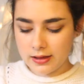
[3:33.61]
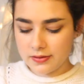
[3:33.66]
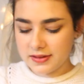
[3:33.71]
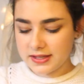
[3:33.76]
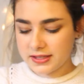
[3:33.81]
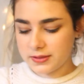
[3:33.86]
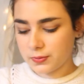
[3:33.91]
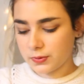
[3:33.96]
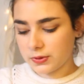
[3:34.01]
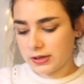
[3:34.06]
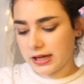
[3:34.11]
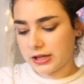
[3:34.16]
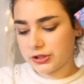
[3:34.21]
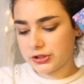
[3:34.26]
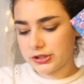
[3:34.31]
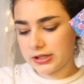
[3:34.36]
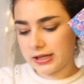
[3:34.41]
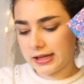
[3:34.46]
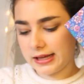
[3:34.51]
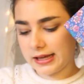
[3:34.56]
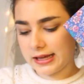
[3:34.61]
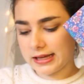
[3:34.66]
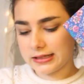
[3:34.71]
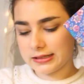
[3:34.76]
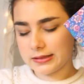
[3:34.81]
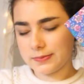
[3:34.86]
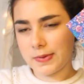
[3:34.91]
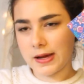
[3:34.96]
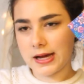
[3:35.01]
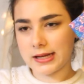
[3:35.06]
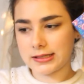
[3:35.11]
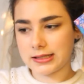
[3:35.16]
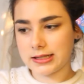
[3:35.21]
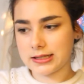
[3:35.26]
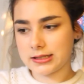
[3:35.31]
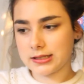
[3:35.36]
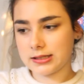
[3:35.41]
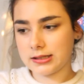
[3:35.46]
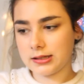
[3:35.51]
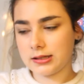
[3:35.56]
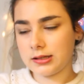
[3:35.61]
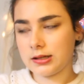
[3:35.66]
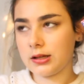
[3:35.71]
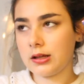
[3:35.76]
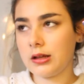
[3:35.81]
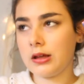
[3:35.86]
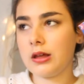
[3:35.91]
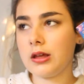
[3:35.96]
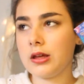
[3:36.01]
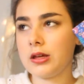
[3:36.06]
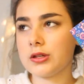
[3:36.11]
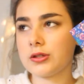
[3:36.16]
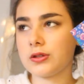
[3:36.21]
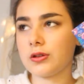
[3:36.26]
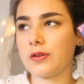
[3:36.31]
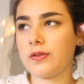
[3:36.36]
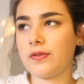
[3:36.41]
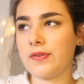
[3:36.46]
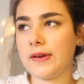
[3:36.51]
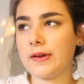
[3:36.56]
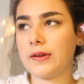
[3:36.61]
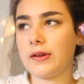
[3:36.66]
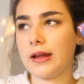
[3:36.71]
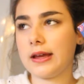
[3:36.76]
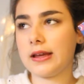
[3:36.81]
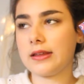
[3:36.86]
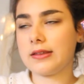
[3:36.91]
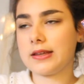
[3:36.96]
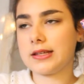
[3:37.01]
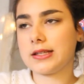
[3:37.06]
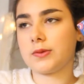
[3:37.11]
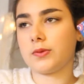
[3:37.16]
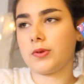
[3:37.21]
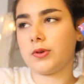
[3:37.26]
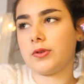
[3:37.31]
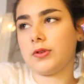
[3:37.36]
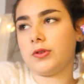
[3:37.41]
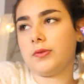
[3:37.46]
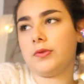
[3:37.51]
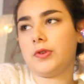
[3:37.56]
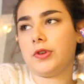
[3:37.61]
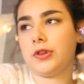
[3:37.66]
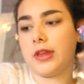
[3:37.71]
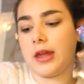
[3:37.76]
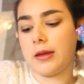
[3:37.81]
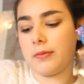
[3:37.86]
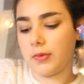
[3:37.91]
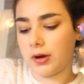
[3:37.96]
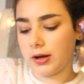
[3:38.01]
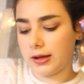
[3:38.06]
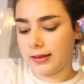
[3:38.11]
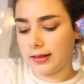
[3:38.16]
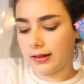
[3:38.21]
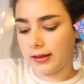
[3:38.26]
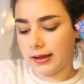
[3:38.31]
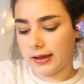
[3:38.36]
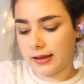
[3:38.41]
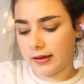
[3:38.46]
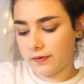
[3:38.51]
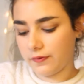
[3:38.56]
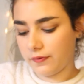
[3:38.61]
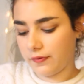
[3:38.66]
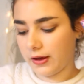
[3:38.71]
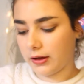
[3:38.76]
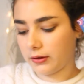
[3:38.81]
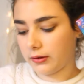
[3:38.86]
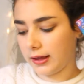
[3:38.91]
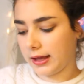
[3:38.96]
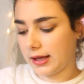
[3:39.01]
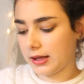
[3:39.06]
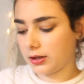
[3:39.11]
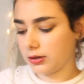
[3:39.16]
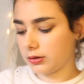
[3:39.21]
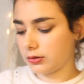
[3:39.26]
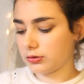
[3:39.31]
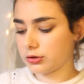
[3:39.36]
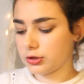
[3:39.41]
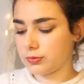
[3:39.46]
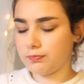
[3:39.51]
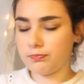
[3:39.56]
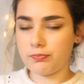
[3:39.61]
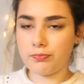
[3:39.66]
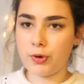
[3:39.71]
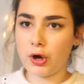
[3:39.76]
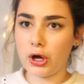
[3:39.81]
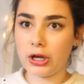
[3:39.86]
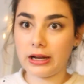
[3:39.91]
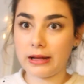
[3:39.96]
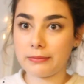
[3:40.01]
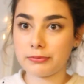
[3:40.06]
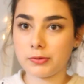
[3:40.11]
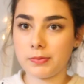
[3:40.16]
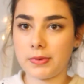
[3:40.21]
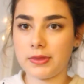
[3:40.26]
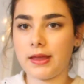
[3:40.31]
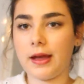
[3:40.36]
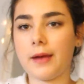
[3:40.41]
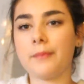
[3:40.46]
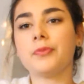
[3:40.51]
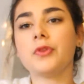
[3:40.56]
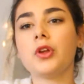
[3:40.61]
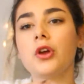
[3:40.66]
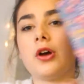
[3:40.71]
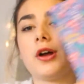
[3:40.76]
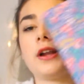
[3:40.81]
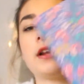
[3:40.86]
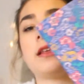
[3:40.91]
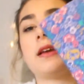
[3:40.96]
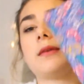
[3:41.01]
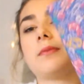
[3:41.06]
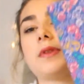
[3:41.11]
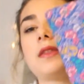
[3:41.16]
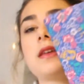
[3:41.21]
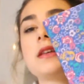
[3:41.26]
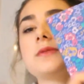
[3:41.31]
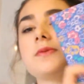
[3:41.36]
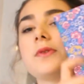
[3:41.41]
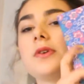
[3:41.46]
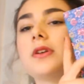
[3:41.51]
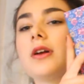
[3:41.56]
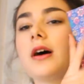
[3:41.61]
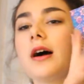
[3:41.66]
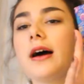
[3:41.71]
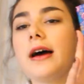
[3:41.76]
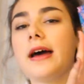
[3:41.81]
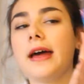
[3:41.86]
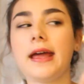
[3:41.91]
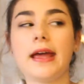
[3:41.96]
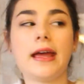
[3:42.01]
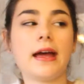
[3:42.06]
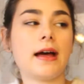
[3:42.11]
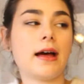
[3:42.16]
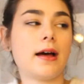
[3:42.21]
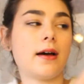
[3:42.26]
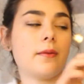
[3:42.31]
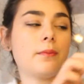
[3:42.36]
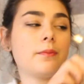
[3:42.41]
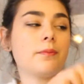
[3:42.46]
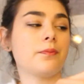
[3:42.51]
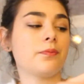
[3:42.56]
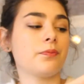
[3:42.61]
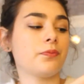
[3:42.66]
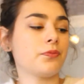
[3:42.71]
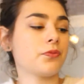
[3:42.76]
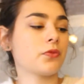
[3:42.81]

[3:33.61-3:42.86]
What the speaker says: this one actually is padded, so I feel like this one they might like have felt like put a laptop in there or anything. But this one, I